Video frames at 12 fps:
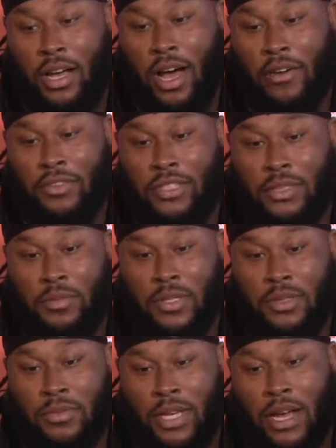obviously
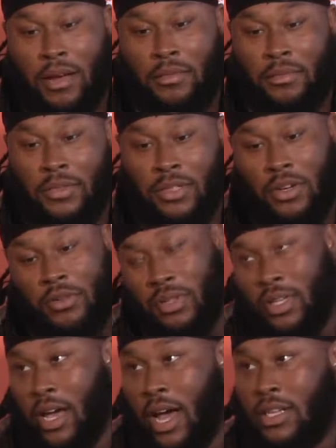spend some time, you know,
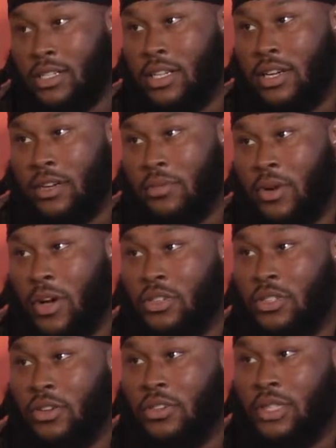with the guys here, but
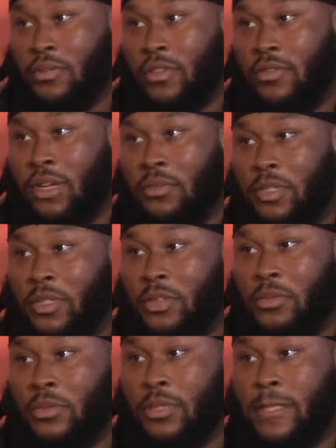also go see my family a
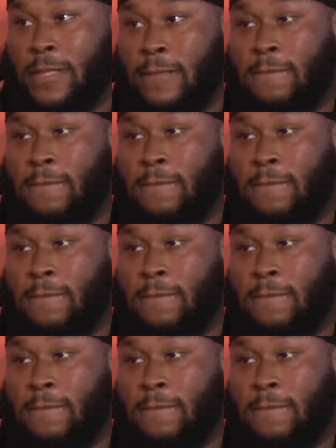little bit.